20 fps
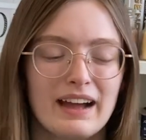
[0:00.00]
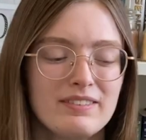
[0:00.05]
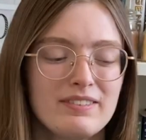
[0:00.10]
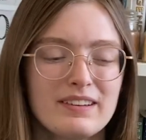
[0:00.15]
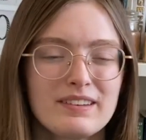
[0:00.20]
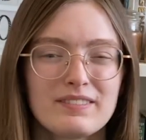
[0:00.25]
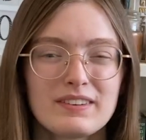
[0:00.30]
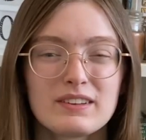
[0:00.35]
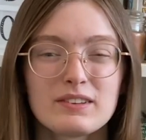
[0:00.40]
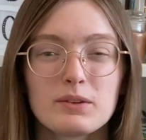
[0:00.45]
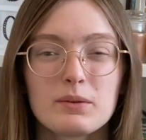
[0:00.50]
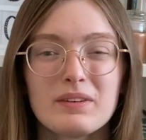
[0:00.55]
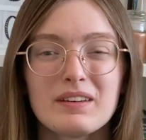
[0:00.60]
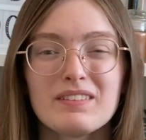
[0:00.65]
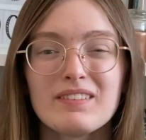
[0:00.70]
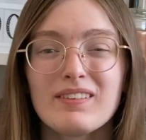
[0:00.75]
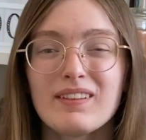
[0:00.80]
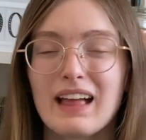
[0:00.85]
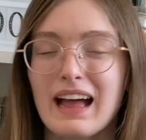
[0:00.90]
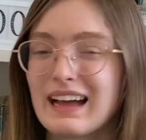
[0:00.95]
think this will be the
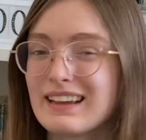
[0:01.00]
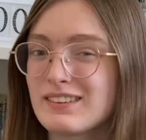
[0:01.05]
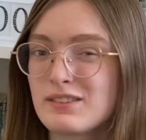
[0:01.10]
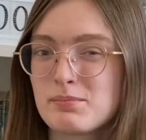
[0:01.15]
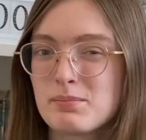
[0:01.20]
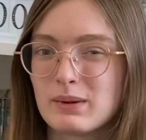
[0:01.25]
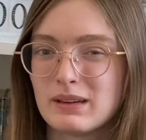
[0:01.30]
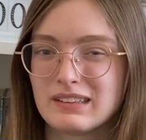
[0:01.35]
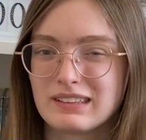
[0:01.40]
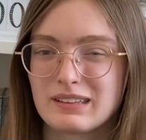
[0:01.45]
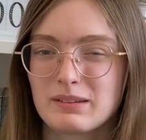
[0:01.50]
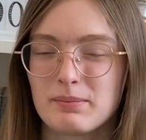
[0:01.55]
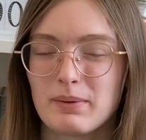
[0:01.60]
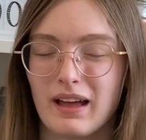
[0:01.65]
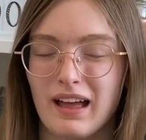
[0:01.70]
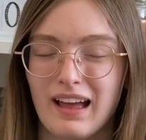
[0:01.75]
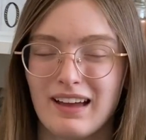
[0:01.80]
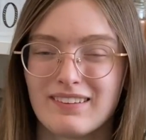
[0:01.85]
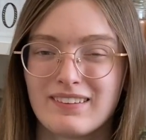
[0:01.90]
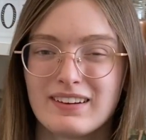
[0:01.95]
last book,
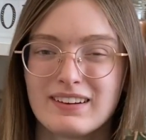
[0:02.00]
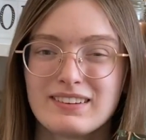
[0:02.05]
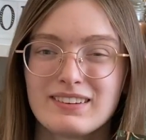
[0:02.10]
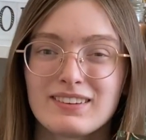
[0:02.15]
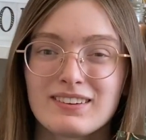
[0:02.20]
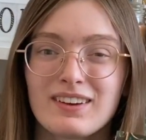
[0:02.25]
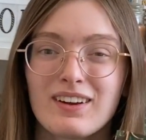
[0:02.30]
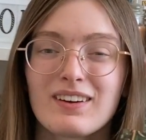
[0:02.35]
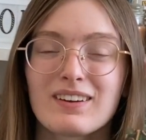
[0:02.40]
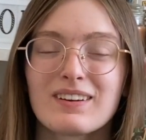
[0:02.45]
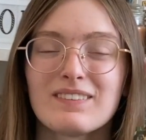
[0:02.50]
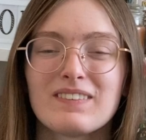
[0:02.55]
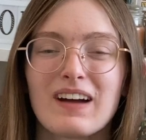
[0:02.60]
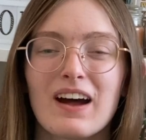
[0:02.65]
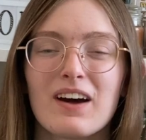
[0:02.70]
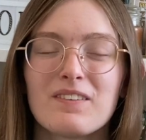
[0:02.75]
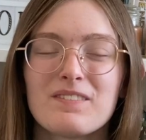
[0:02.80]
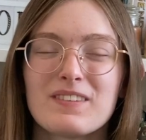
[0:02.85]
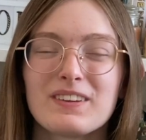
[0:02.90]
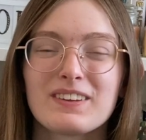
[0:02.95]
but I wanted to talk
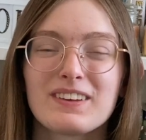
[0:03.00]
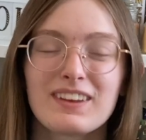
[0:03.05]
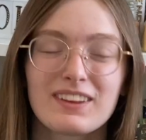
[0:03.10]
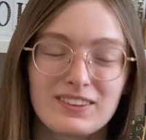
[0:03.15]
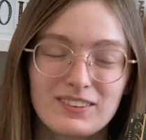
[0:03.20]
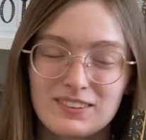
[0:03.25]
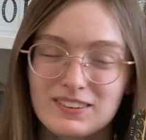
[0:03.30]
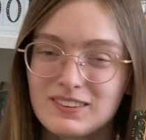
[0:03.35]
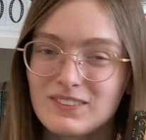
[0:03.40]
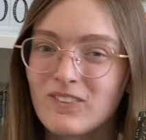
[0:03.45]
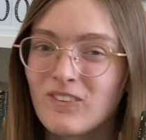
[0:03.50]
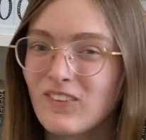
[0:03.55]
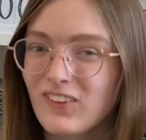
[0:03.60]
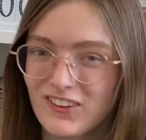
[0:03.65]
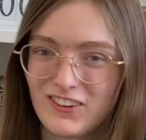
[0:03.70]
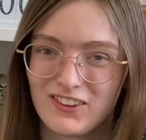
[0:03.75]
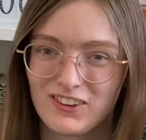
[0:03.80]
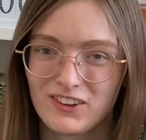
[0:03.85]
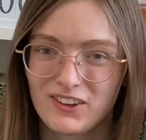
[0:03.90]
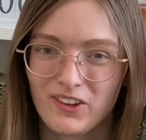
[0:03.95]
about The Gilded
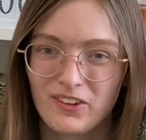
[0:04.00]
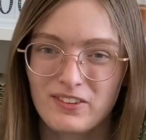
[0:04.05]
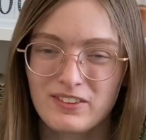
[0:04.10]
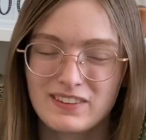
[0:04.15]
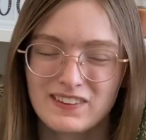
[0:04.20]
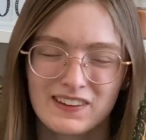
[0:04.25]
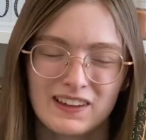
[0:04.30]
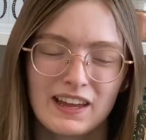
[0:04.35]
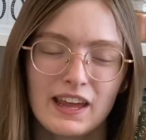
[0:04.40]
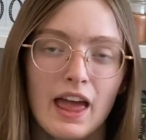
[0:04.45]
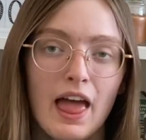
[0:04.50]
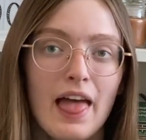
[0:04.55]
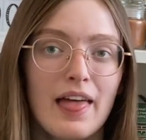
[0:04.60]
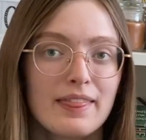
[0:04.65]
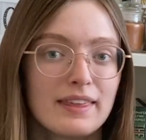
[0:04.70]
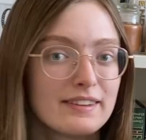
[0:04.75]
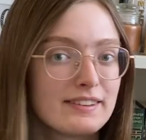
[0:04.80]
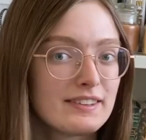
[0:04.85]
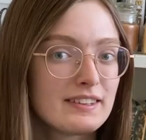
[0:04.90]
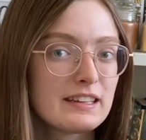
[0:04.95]
Wolves.
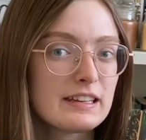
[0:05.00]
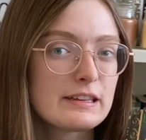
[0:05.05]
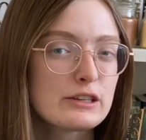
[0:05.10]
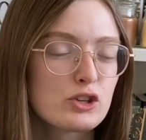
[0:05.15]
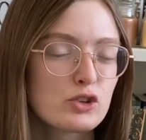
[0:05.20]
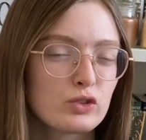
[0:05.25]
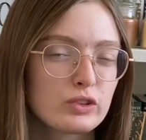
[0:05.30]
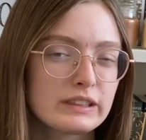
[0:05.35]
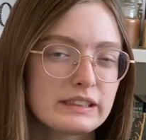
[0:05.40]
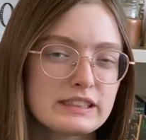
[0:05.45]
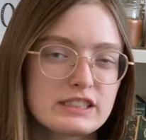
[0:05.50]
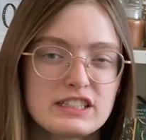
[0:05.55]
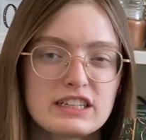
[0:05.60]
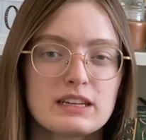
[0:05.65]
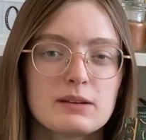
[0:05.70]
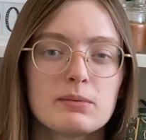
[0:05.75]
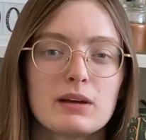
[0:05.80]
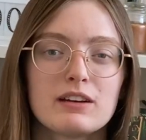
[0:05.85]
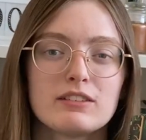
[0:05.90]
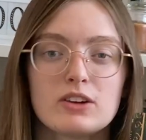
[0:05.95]
This is a trilogy
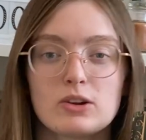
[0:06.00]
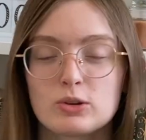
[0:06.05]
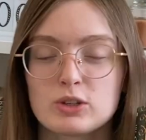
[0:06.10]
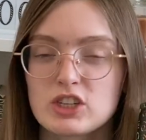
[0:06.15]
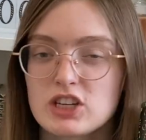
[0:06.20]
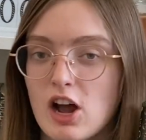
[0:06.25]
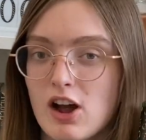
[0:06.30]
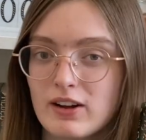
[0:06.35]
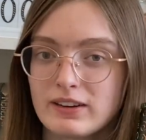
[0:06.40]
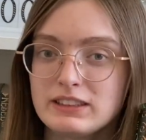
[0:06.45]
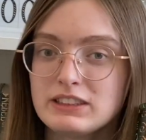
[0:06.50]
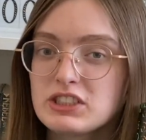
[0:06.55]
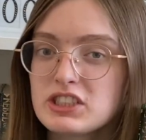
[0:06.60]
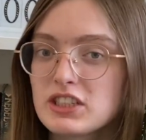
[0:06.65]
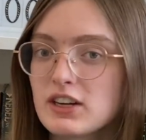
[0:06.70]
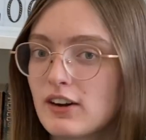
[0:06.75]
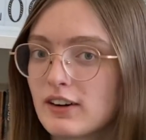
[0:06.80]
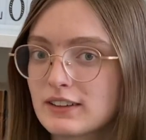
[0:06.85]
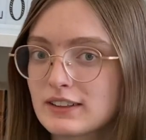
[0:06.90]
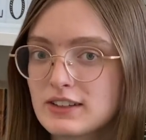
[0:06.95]
by Roshani
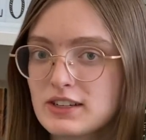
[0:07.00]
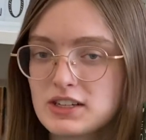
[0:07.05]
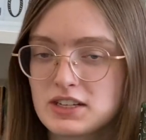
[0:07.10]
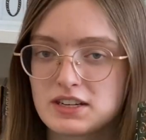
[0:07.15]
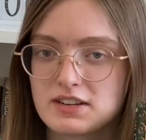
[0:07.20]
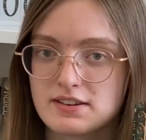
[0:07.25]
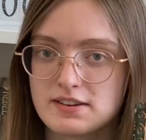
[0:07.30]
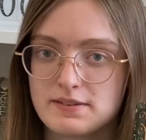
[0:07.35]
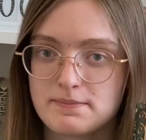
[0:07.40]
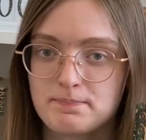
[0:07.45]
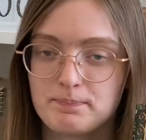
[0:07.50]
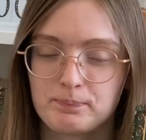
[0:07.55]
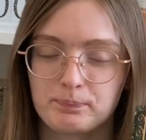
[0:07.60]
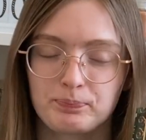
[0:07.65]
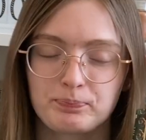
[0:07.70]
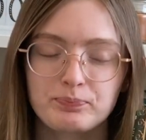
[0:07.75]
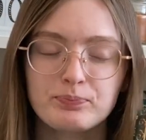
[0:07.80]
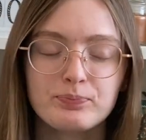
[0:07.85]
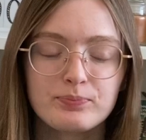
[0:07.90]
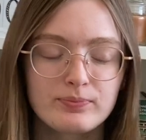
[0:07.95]
Chokshi,
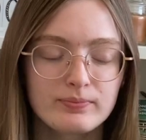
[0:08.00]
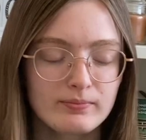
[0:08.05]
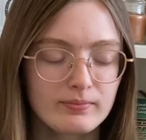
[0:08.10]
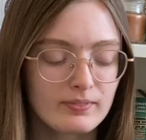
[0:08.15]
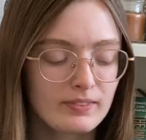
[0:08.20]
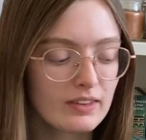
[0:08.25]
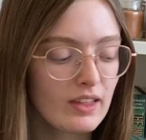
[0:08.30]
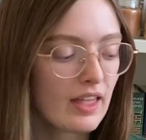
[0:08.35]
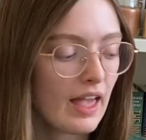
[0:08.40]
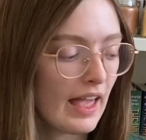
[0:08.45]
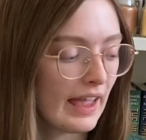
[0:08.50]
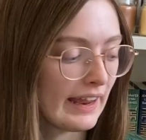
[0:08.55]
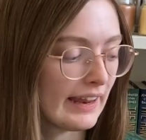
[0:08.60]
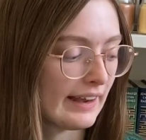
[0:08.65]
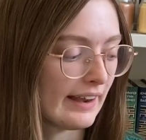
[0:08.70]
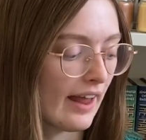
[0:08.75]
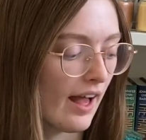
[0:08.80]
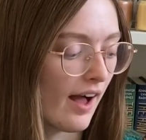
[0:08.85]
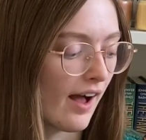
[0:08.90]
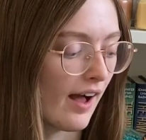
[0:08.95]

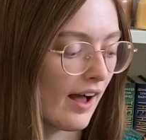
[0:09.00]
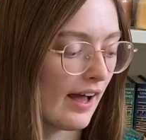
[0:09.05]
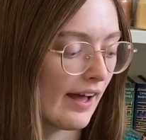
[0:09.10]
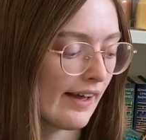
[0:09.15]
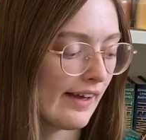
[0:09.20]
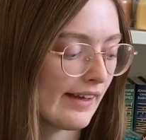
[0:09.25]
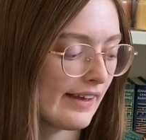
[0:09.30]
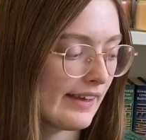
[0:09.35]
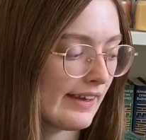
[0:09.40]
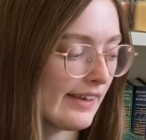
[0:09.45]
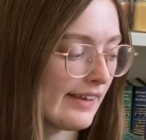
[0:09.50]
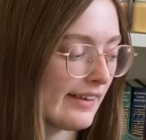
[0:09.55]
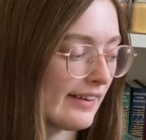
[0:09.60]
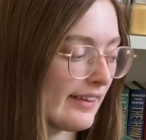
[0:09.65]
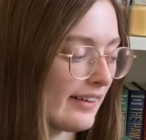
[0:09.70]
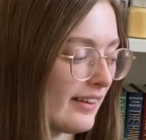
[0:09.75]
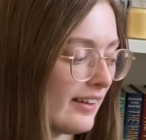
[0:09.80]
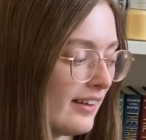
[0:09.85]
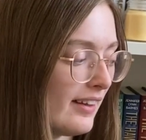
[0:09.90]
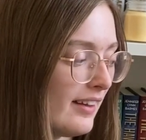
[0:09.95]
and I
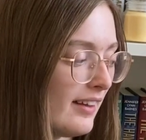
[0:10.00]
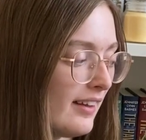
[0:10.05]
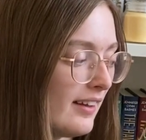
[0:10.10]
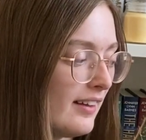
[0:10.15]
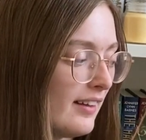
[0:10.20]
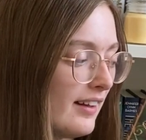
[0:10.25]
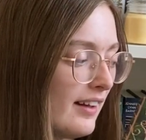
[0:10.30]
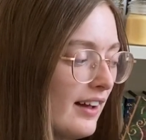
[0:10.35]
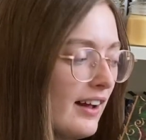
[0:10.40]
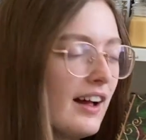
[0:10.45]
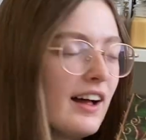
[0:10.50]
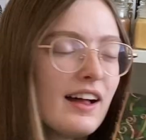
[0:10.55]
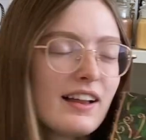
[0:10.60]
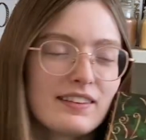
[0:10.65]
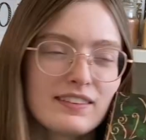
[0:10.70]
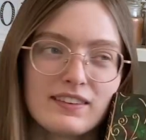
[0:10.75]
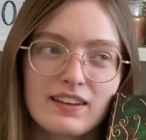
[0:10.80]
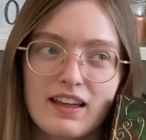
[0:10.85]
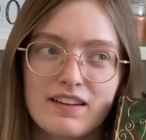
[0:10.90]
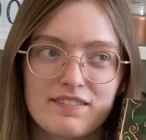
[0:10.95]

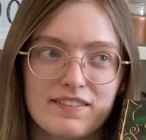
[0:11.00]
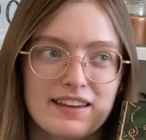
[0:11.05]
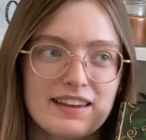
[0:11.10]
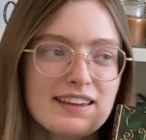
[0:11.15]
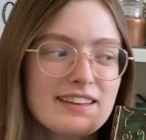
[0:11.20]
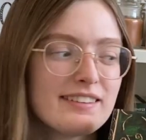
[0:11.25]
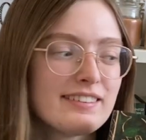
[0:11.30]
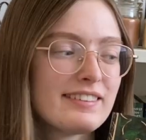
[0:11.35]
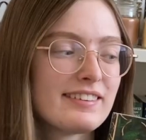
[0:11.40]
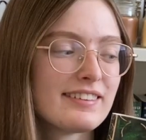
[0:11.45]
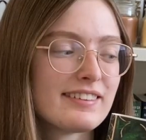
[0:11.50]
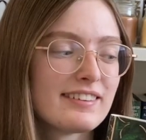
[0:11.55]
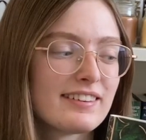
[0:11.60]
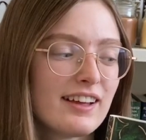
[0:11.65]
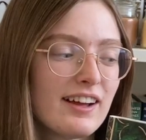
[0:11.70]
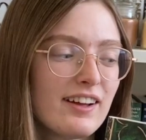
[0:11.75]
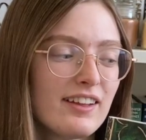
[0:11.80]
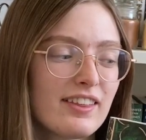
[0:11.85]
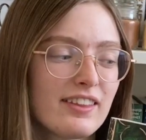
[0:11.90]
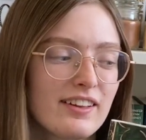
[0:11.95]
love it,
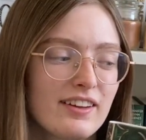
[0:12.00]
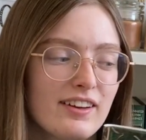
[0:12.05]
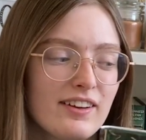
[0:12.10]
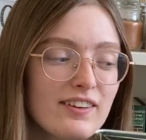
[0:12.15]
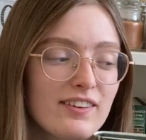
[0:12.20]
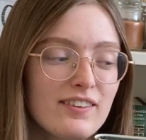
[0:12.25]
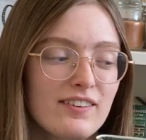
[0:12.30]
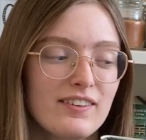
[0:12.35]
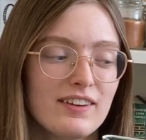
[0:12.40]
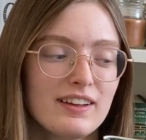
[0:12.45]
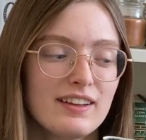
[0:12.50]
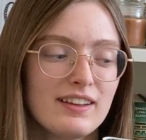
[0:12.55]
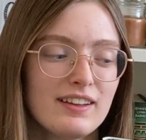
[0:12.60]
although